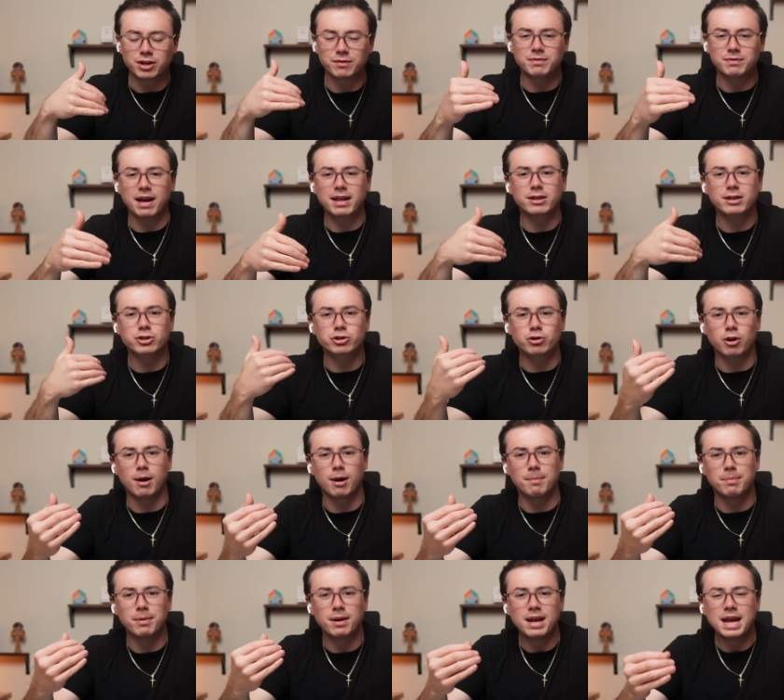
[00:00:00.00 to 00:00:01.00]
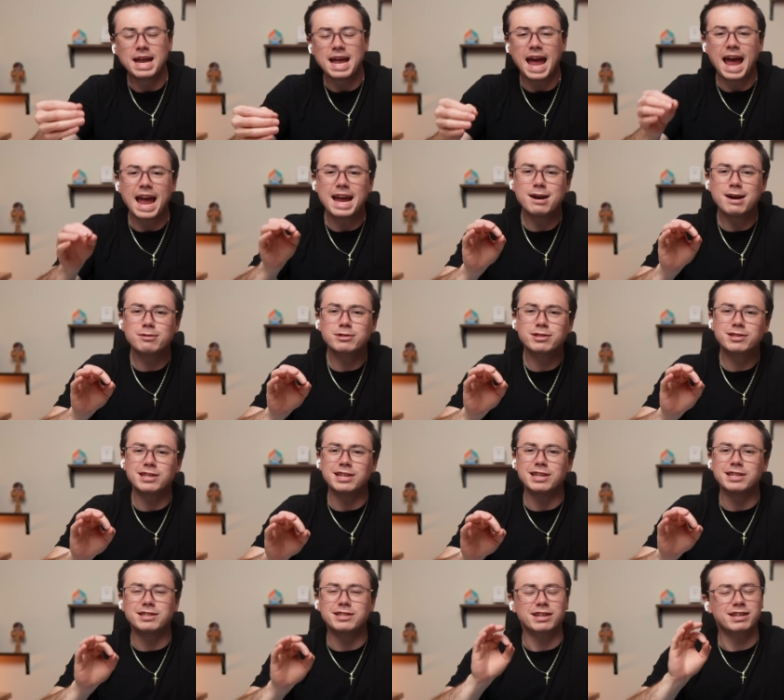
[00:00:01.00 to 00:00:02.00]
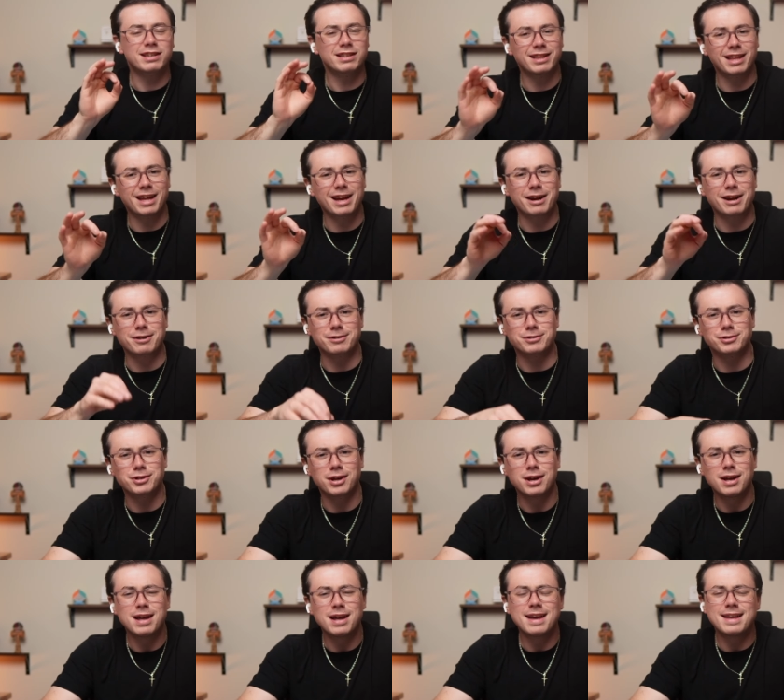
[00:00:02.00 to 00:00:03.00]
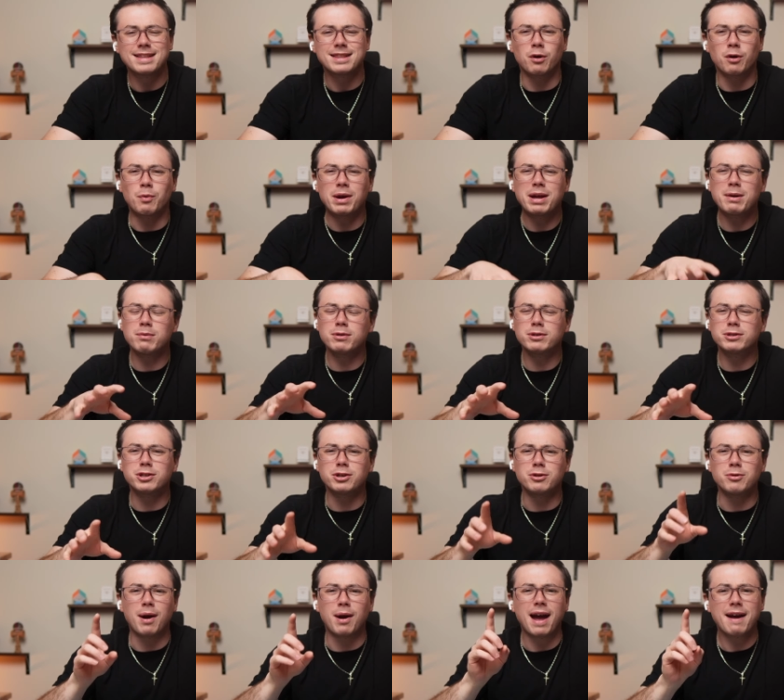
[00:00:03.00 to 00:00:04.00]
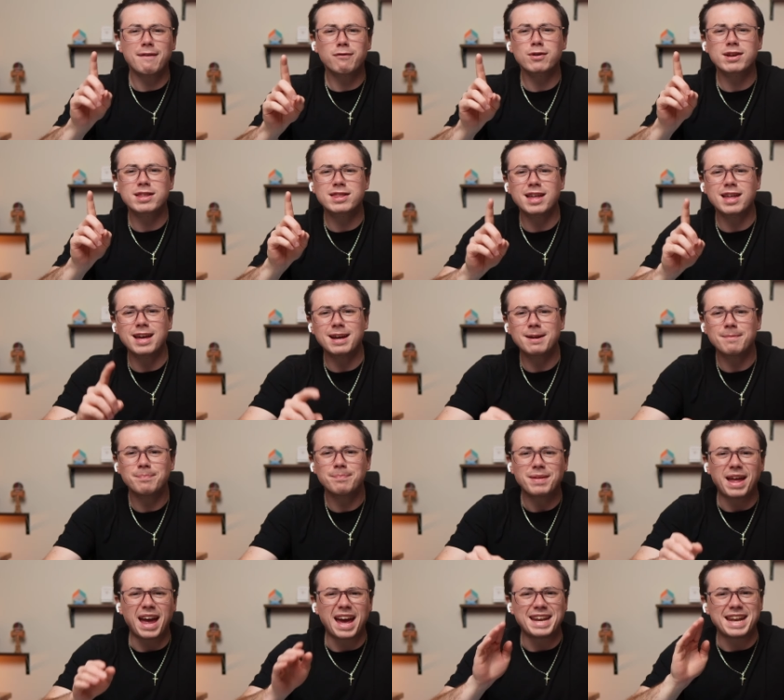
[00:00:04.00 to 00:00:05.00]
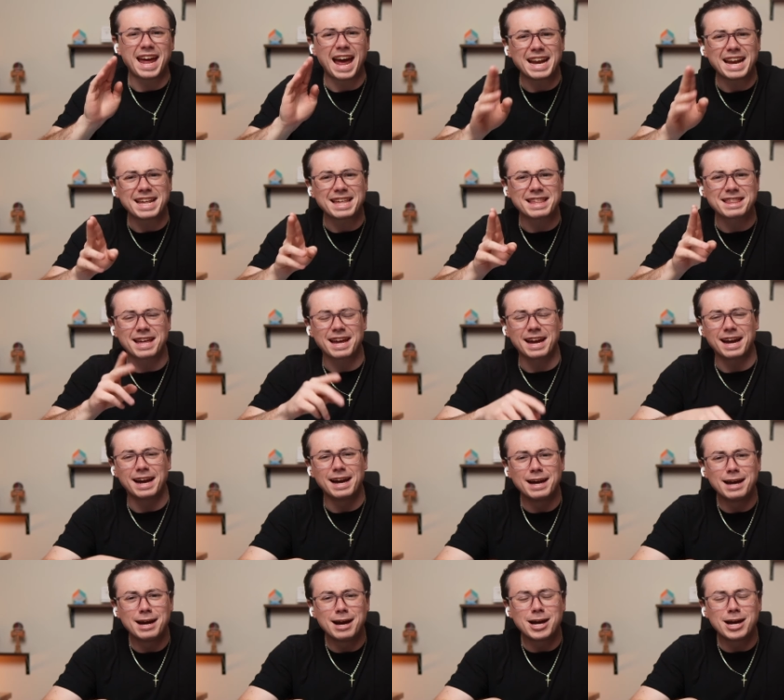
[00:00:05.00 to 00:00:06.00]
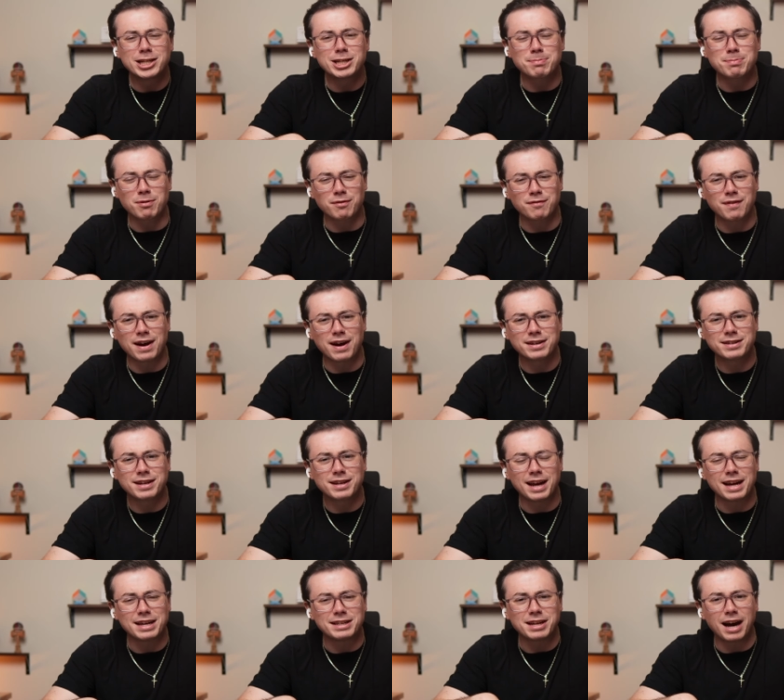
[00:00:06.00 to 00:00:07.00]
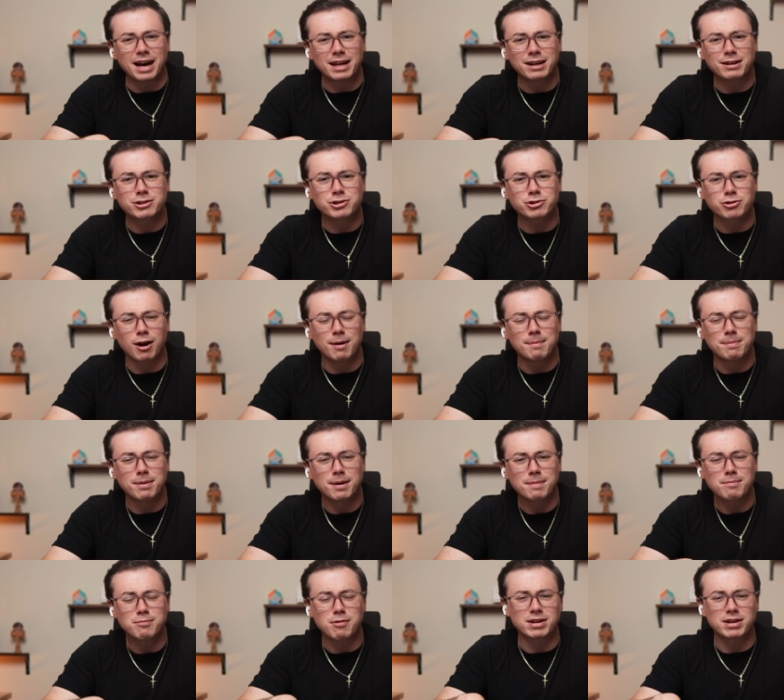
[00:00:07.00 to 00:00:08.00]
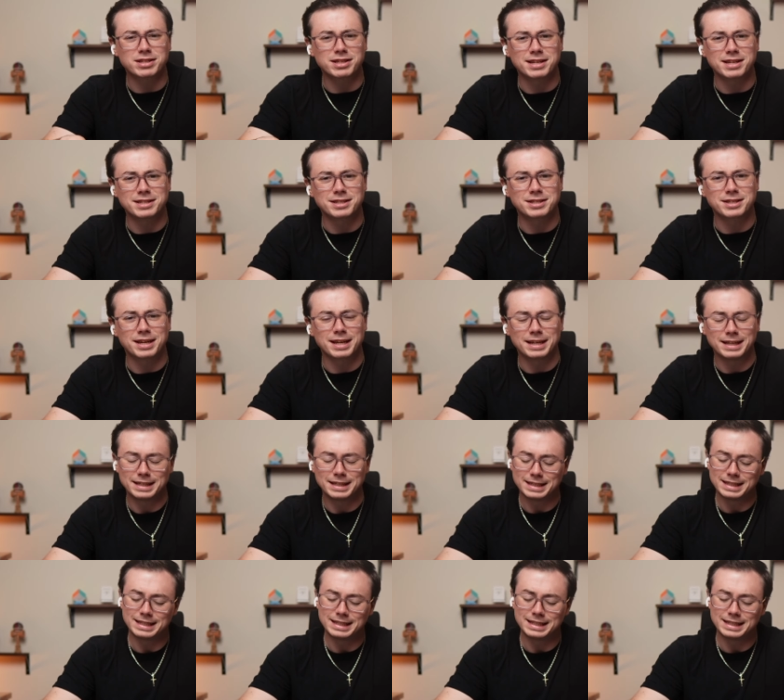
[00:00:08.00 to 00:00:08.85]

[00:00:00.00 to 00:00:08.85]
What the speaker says: of Donald Trump, AOC declares that we will do everything and anything to prevent a Donald Trump presidency.